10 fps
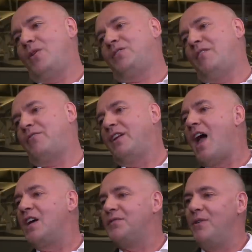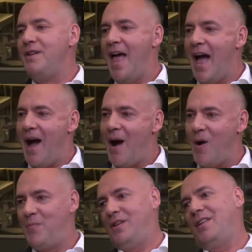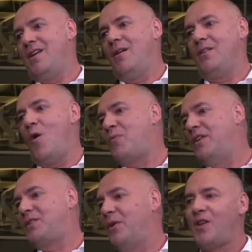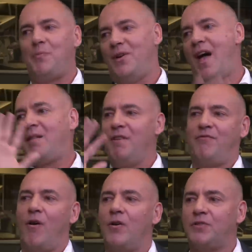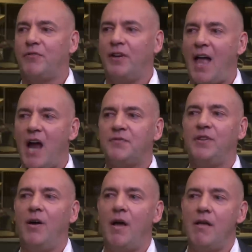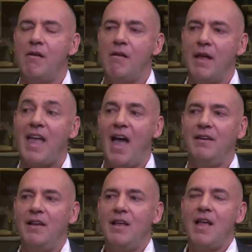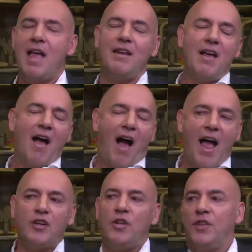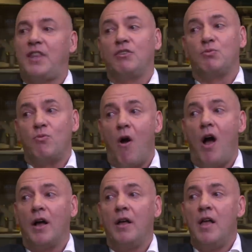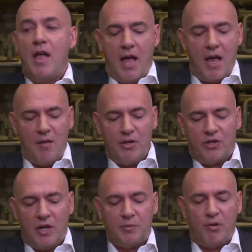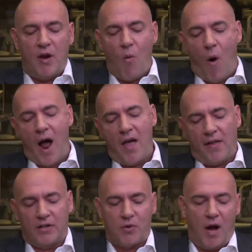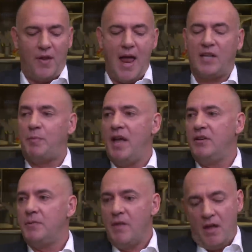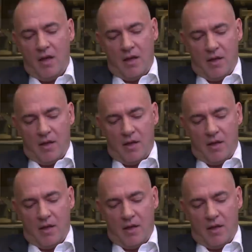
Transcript: focused on free cash flow now, but you know, the oil price goes up, they're not going to be focused on free cash flow uh, again. Mm-hmm. And I actually think that's wrong. Mm-hmm. And let me sh explain why I think that's wrong on the next page. Slide